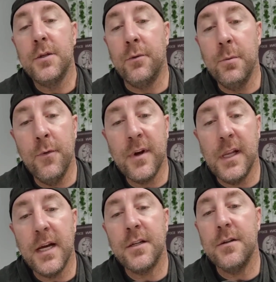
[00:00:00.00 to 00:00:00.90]
to remove
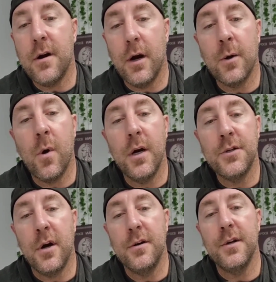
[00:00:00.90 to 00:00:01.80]
collections, hard
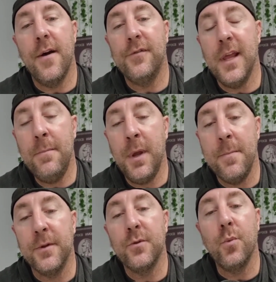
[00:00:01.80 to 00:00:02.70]
acquired, charge off, late
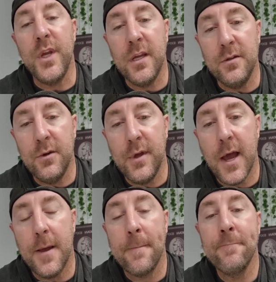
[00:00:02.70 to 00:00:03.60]
payments, we can do
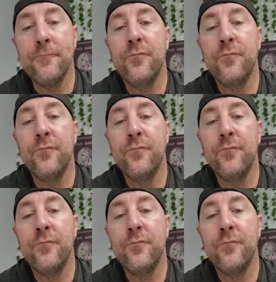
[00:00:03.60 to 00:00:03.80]
that.